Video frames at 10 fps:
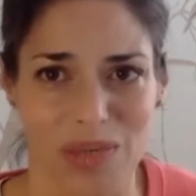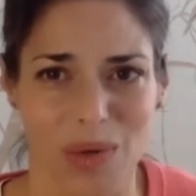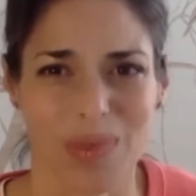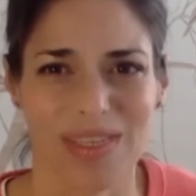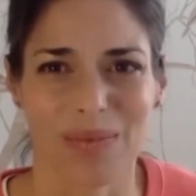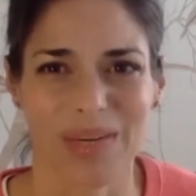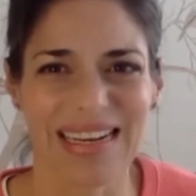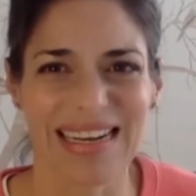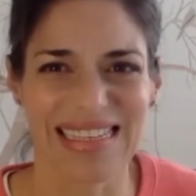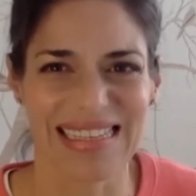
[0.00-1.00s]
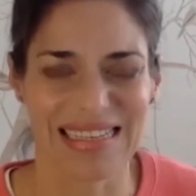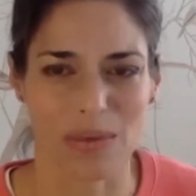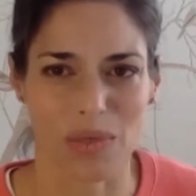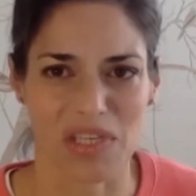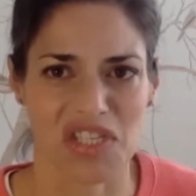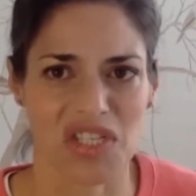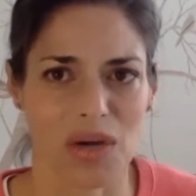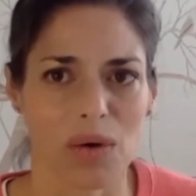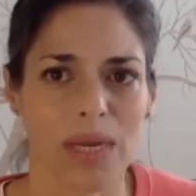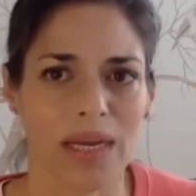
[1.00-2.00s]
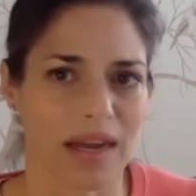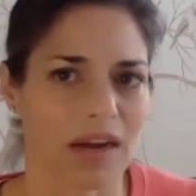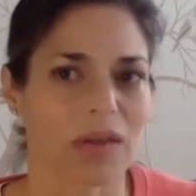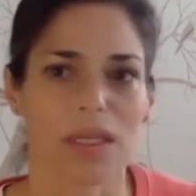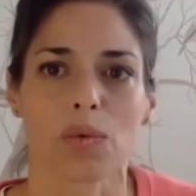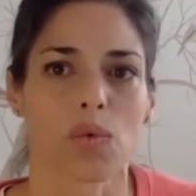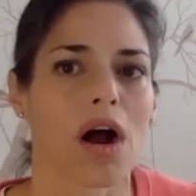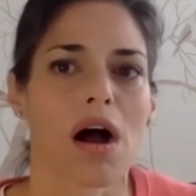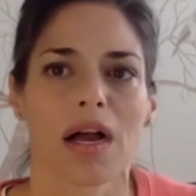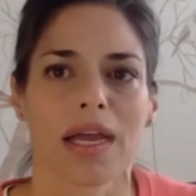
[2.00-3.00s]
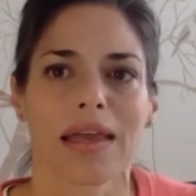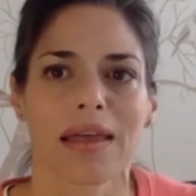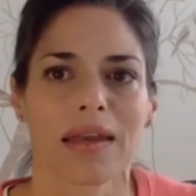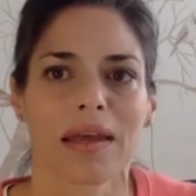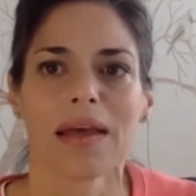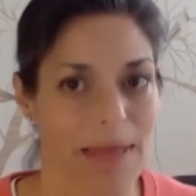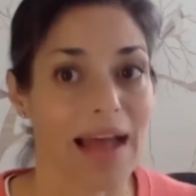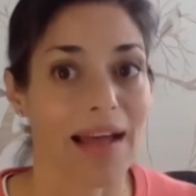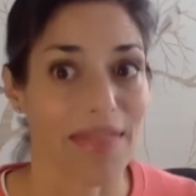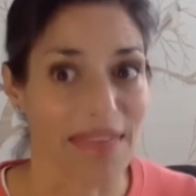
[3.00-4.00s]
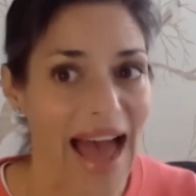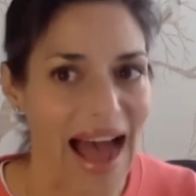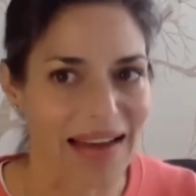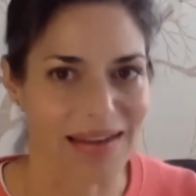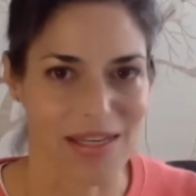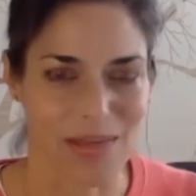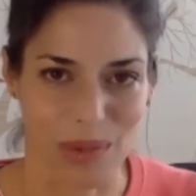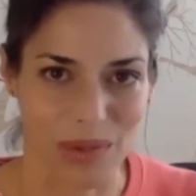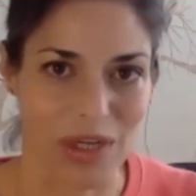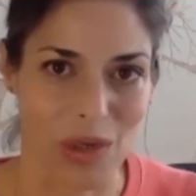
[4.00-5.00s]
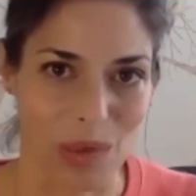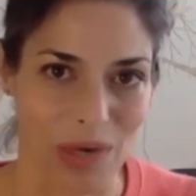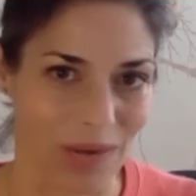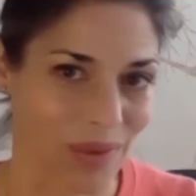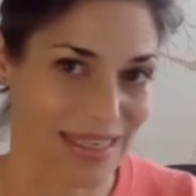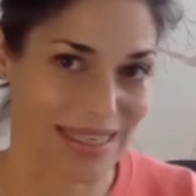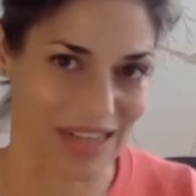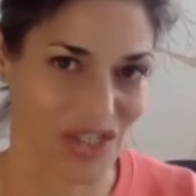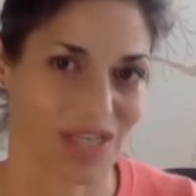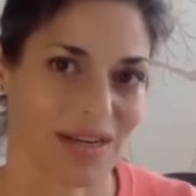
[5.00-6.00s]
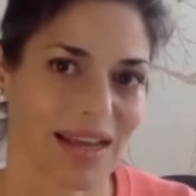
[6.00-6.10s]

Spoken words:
What did I see that was so inherently wrong in that is building your brand with intention?